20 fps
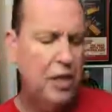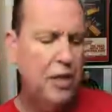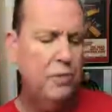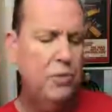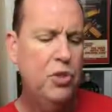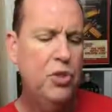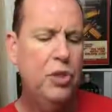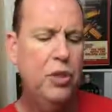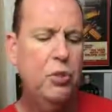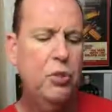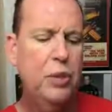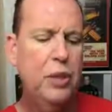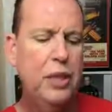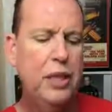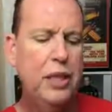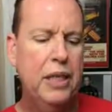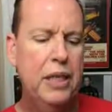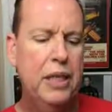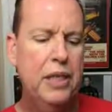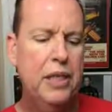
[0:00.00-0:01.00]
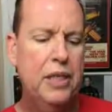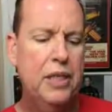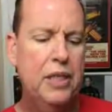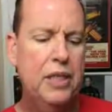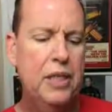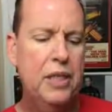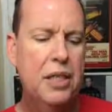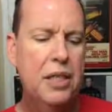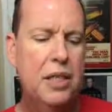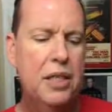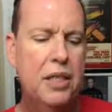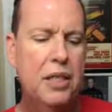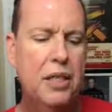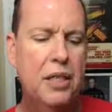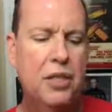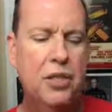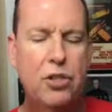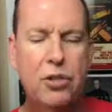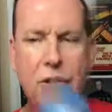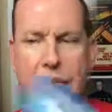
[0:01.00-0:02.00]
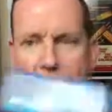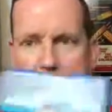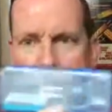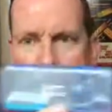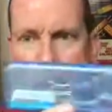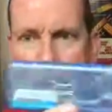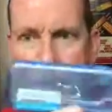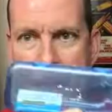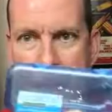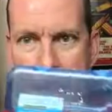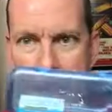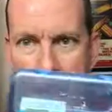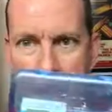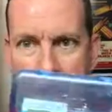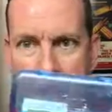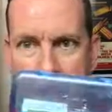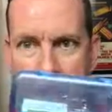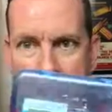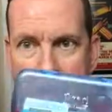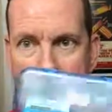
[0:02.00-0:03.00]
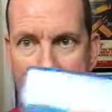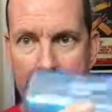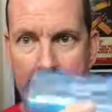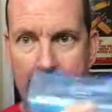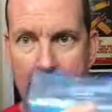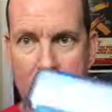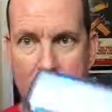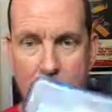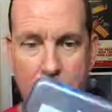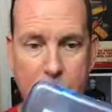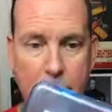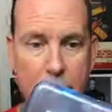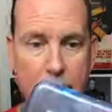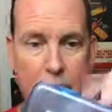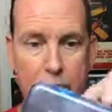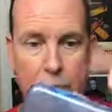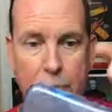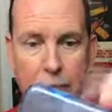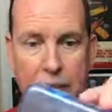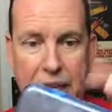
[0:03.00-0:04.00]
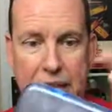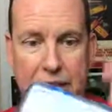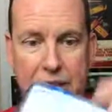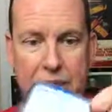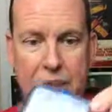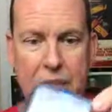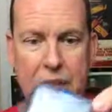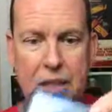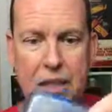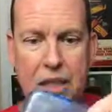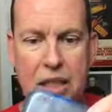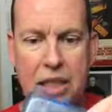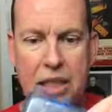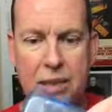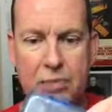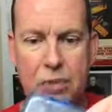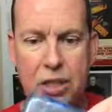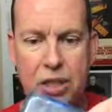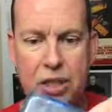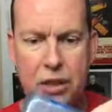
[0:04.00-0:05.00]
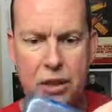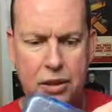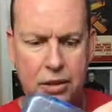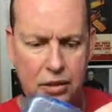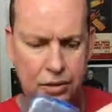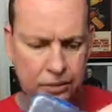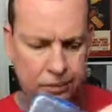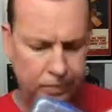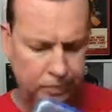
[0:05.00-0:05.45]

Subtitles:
comes in a really nice travel case, hard plastic, clamshell,